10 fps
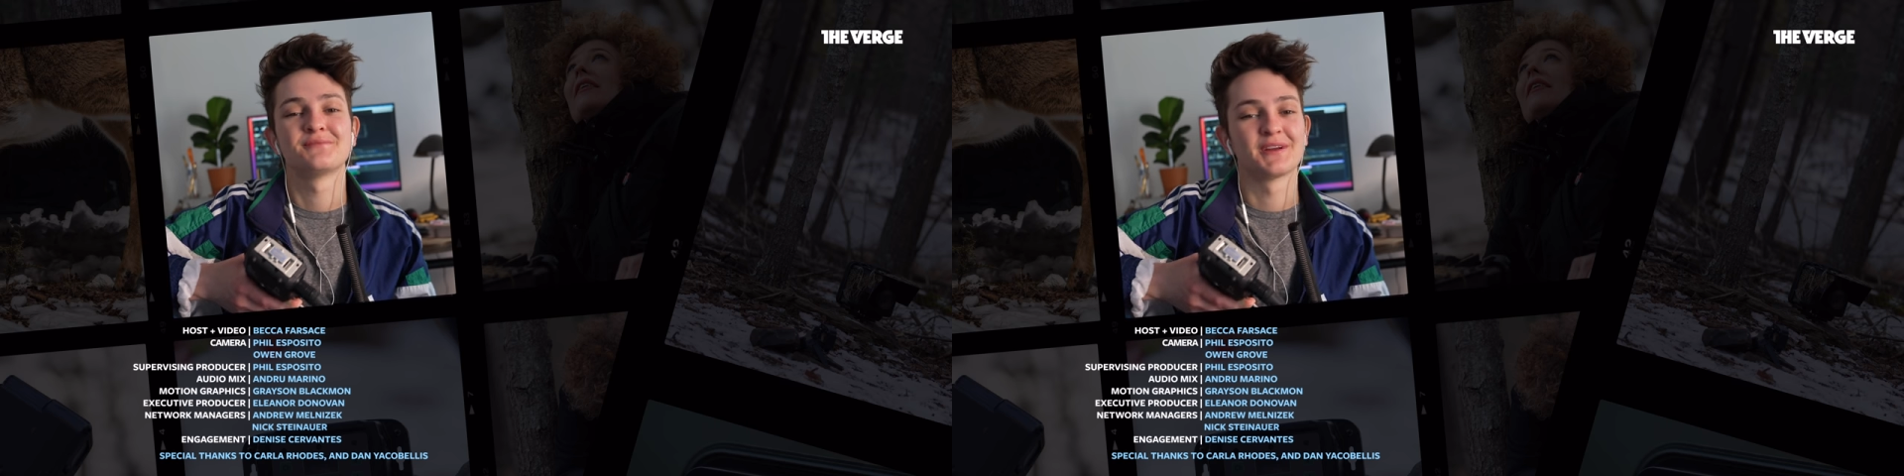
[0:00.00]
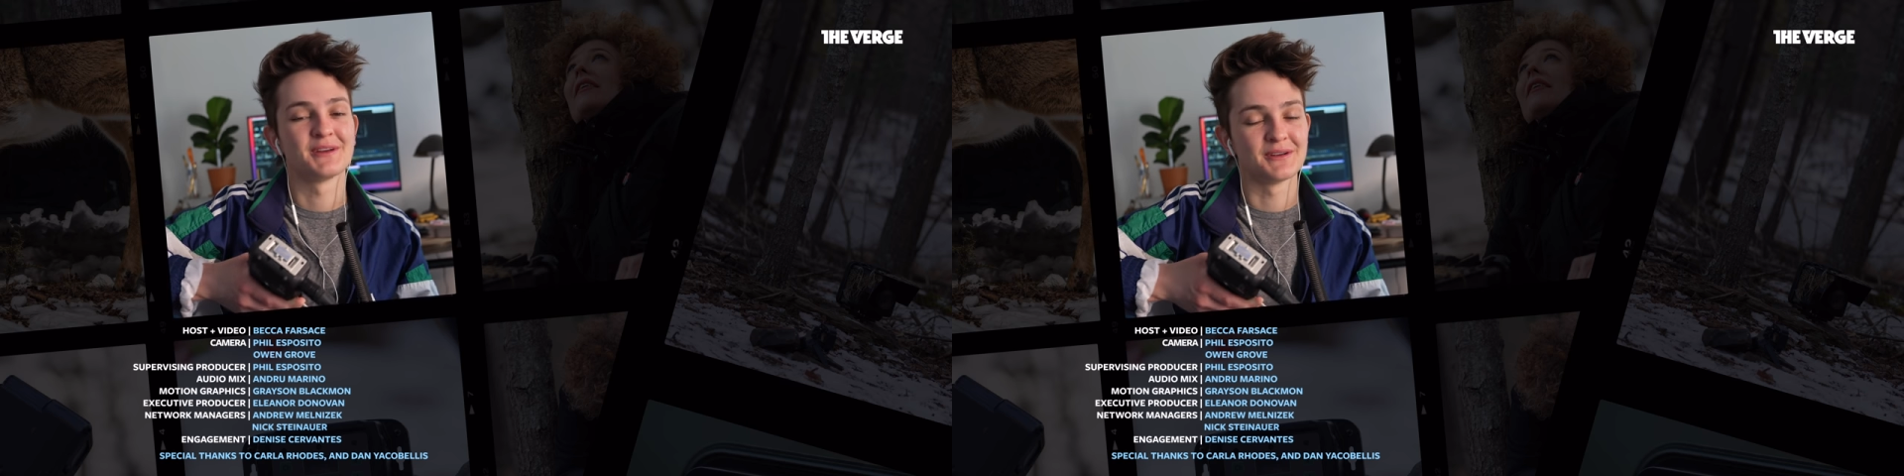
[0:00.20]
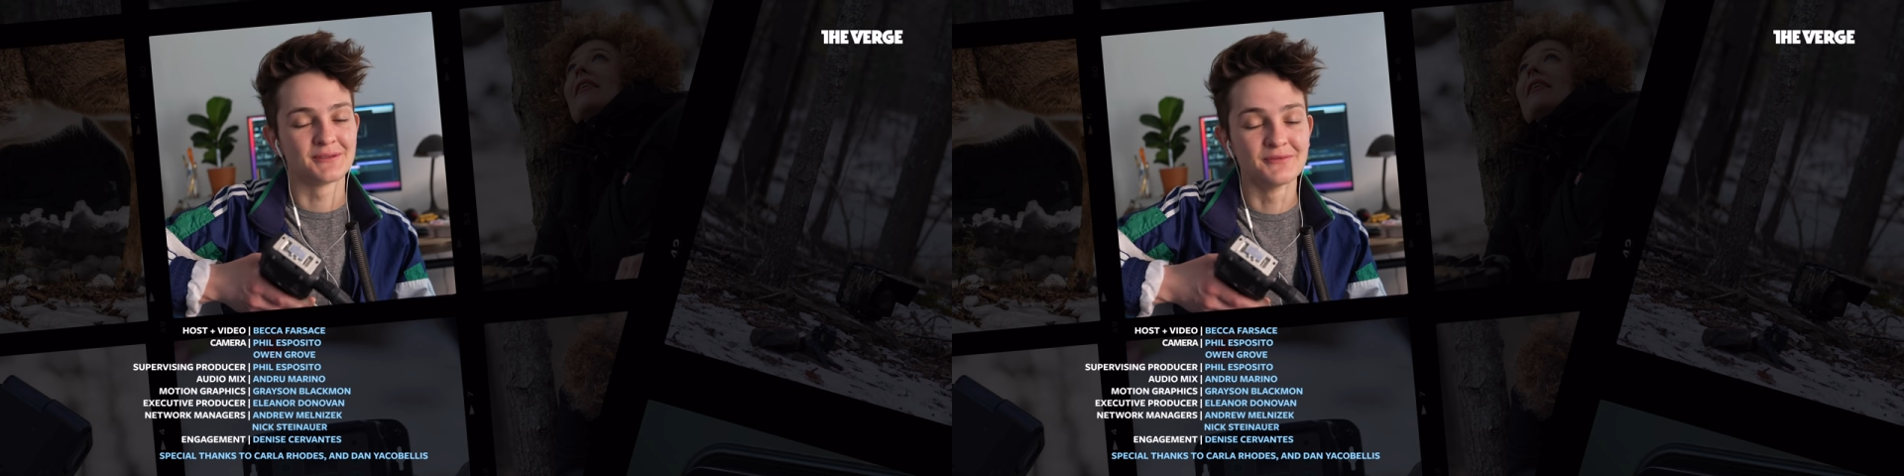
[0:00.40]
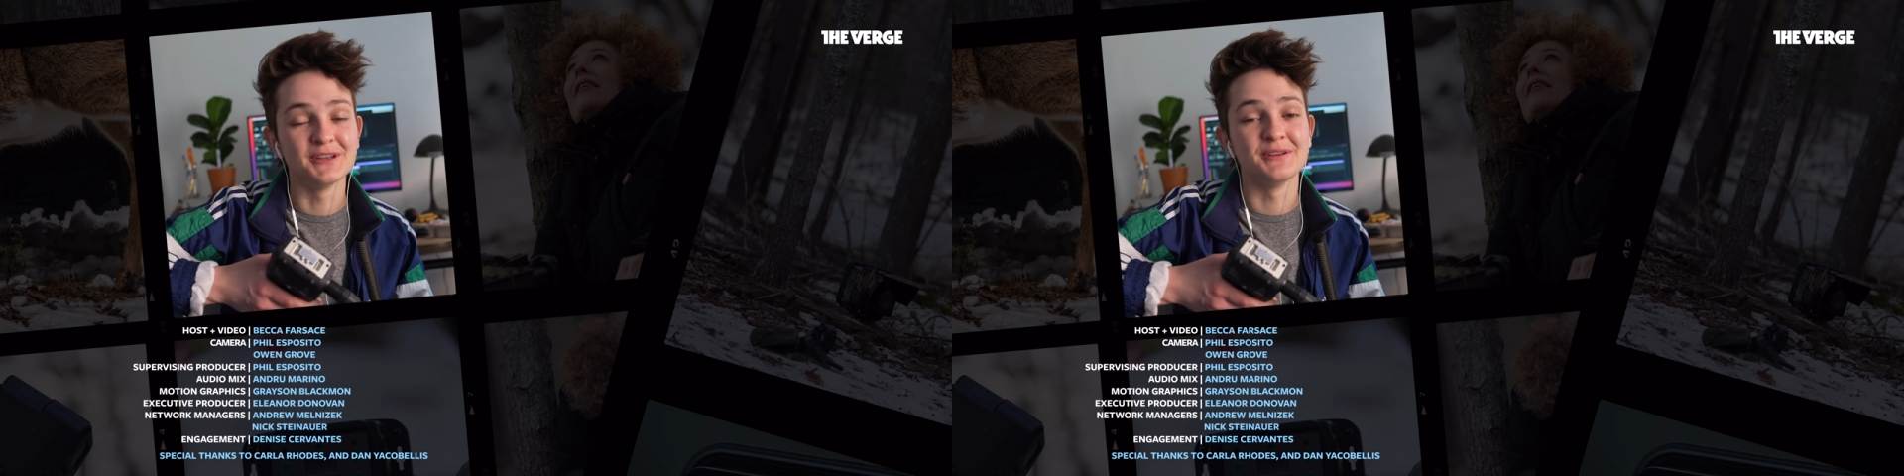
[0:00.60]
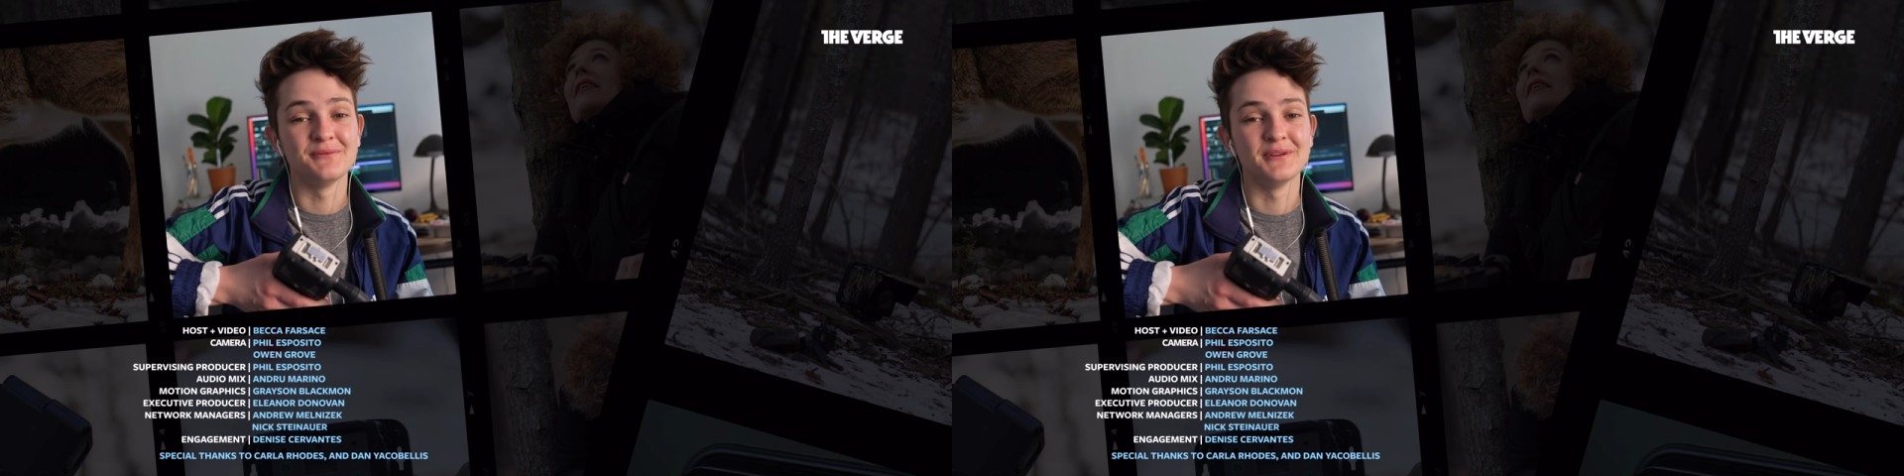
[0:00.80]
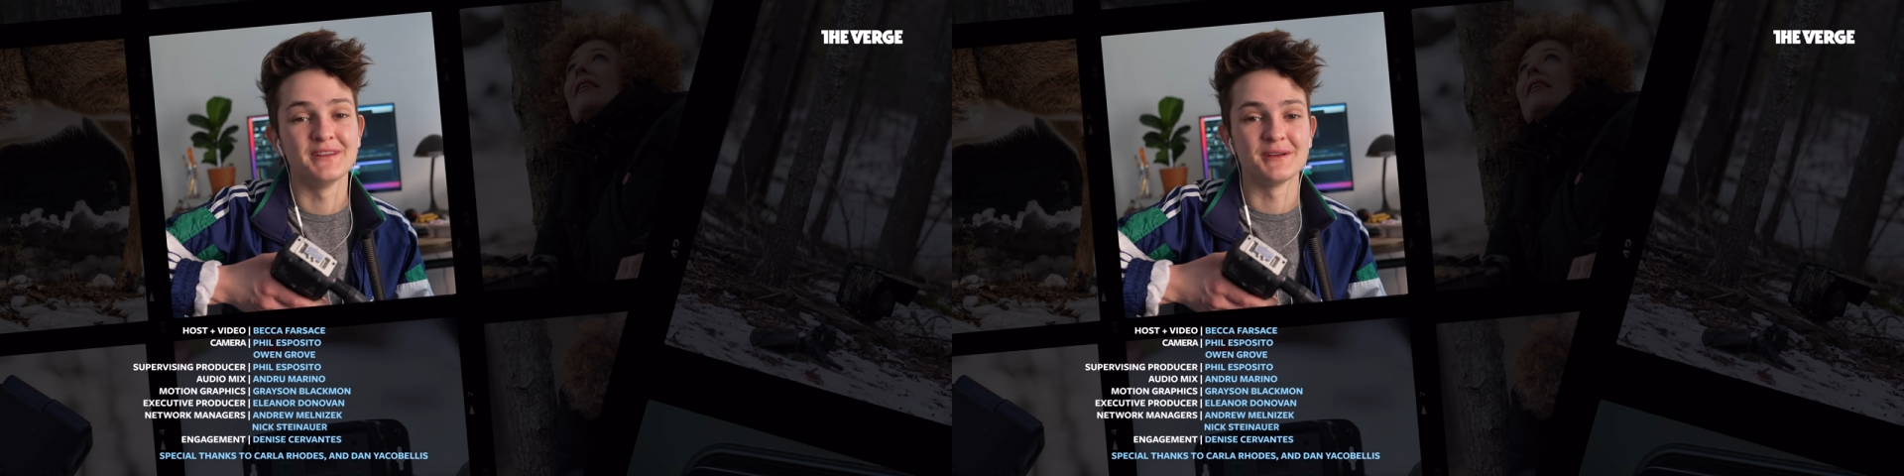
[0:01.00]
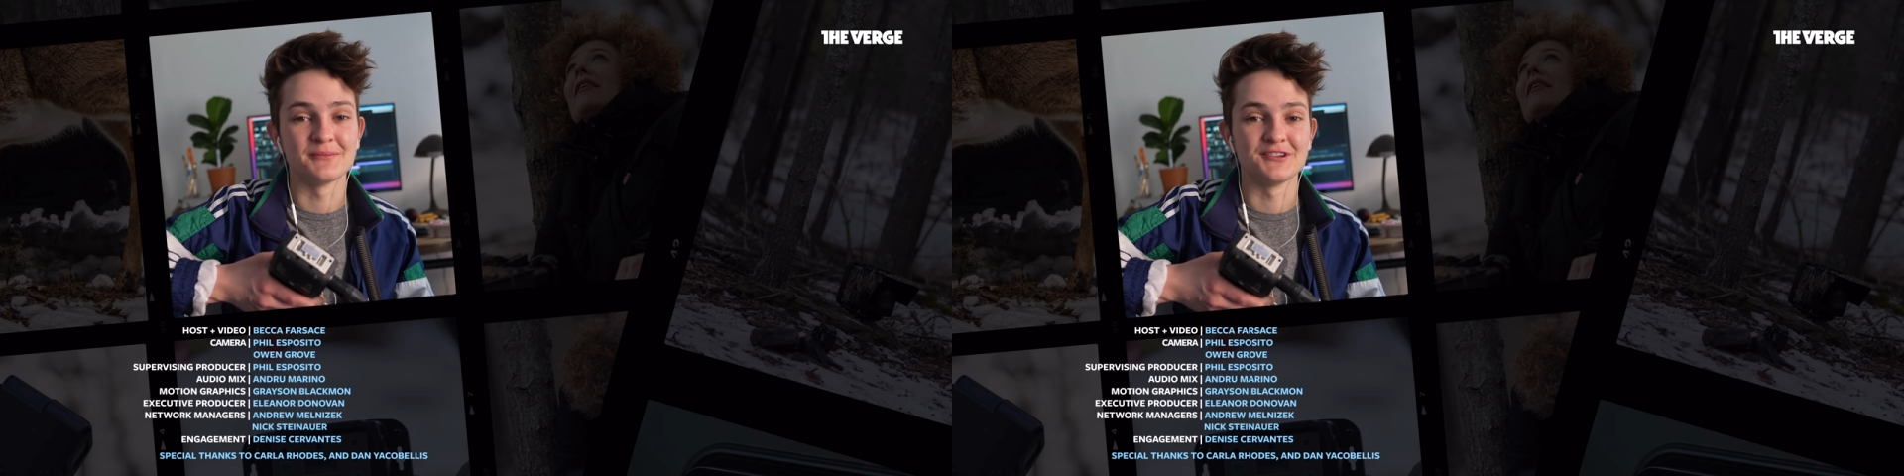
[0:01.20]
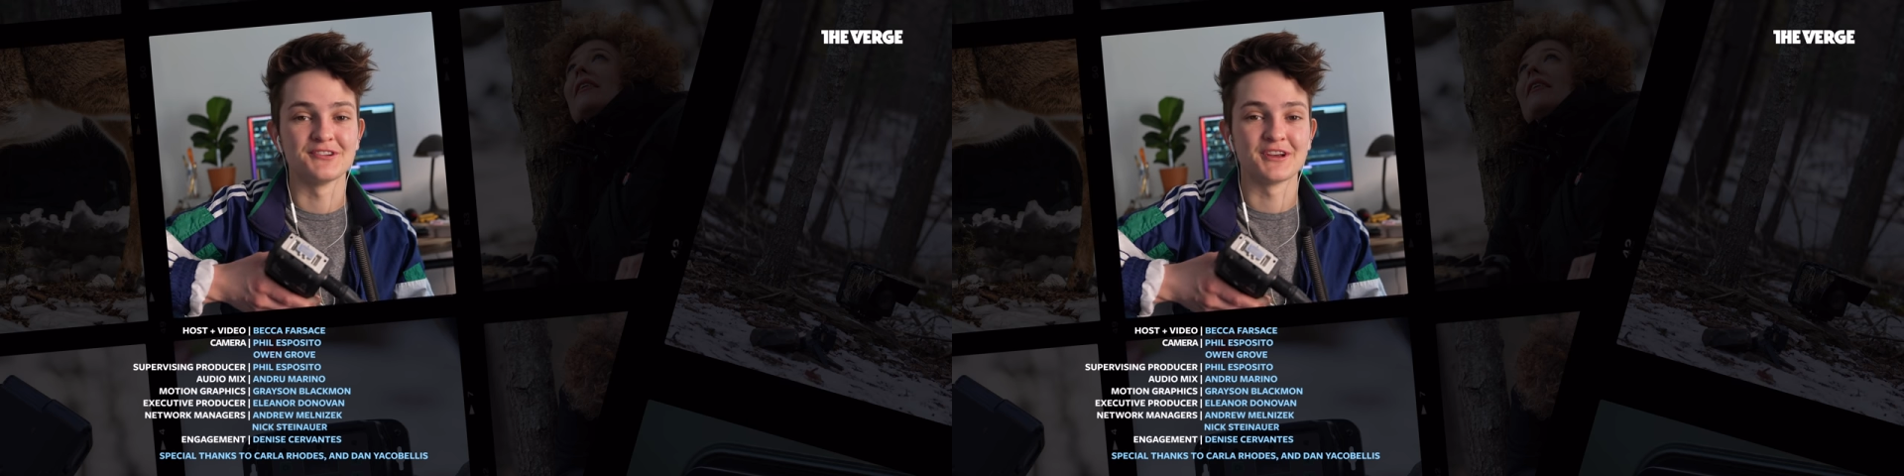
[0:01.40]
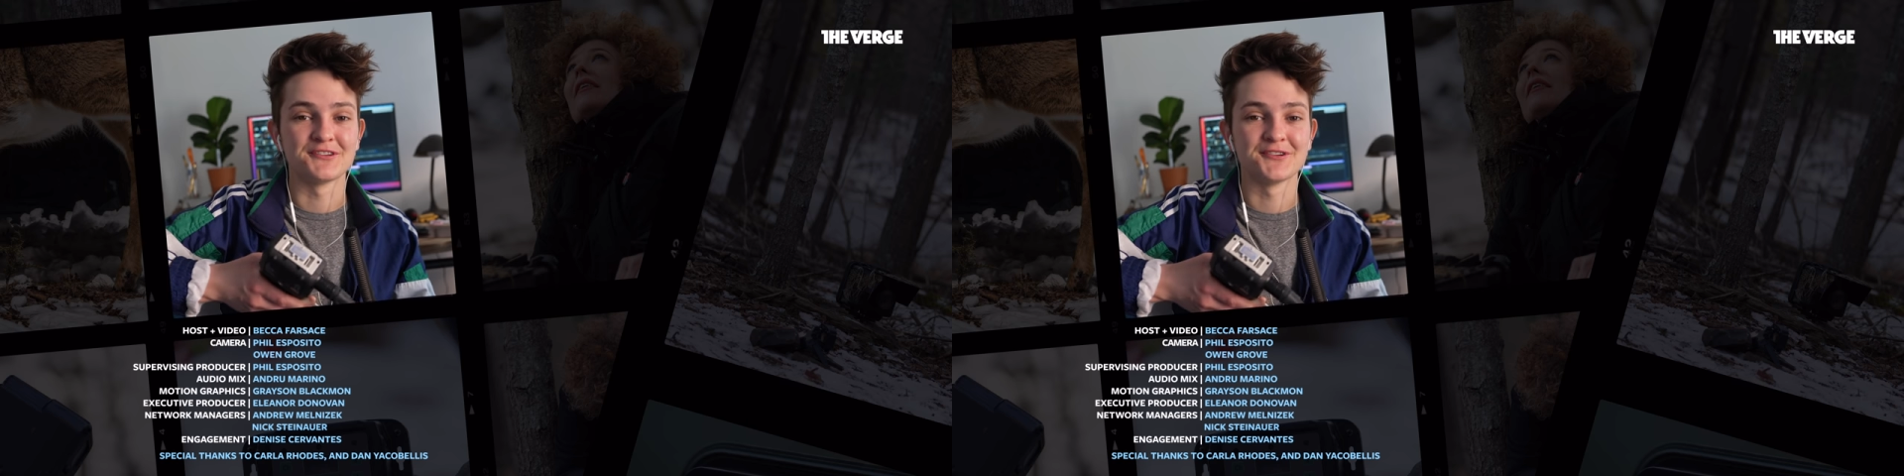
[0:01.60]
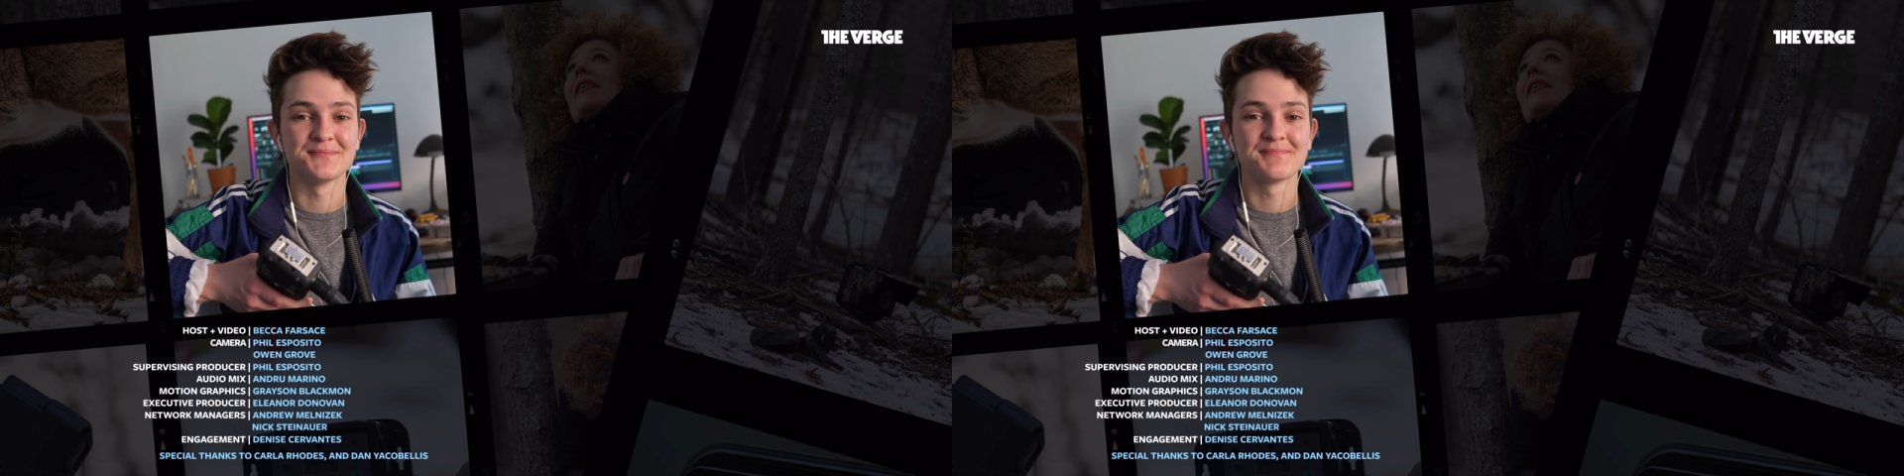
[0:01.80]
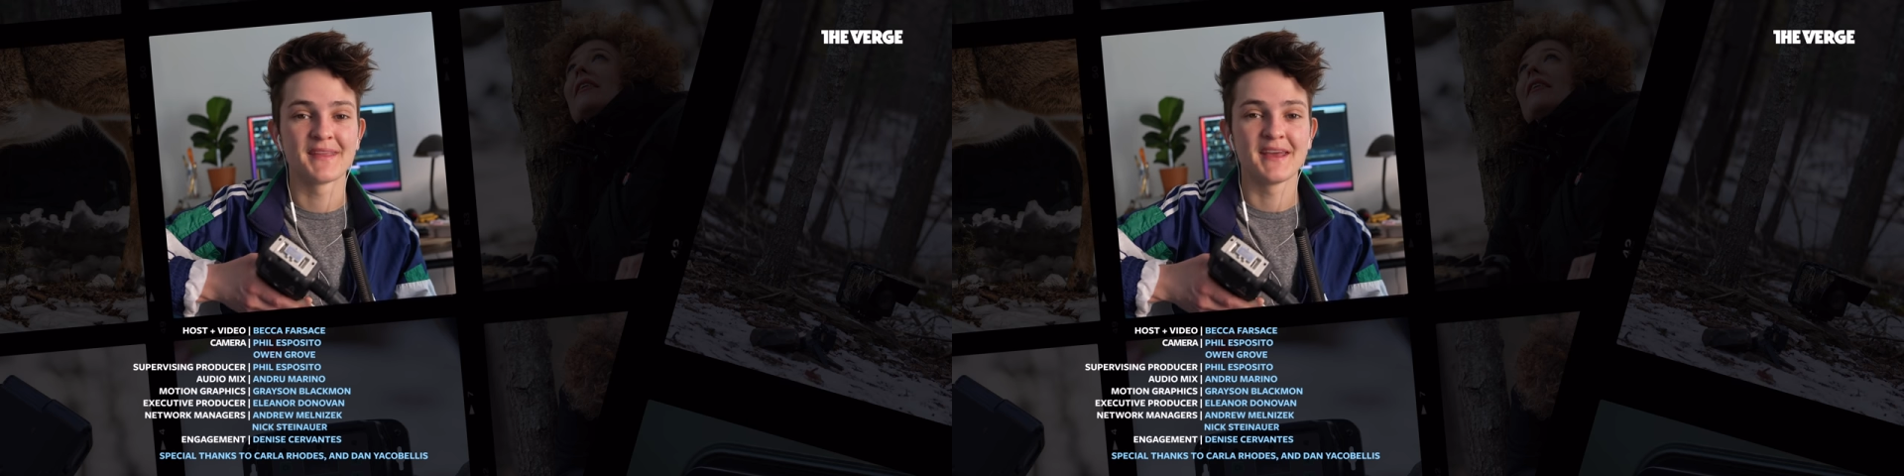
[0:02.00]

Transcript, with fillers: I really, really appreciate you.